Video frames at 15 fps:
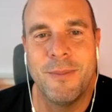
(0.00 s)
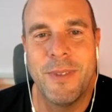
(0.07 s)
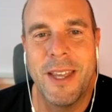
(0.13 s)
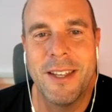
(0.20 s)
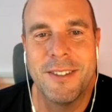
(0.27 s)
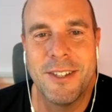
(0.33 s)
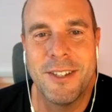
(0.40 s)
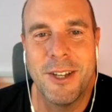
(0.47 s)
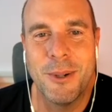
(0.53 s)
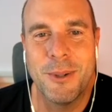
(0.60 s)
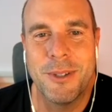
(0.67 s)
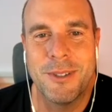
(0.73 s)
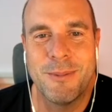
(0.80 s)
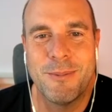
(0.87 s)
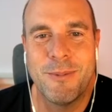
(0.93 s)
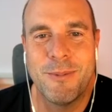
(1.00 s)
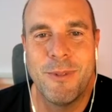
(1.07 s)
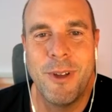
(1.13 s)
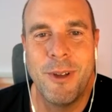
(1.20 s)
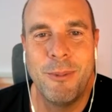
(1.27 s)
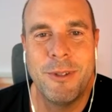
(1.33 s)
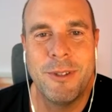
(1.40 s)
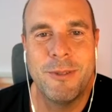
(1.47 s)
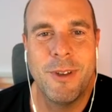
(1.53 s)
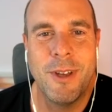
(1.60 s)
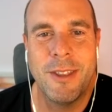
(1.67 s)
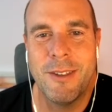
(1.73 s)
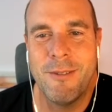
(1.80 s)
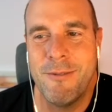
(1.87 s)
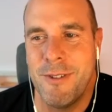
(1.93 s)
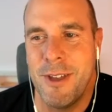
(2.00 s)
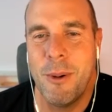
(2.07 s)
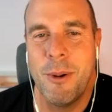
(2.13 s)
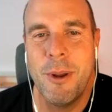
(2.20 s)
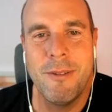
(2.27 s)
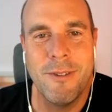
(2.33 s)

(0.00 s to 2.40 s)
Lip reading: SEO was at the very,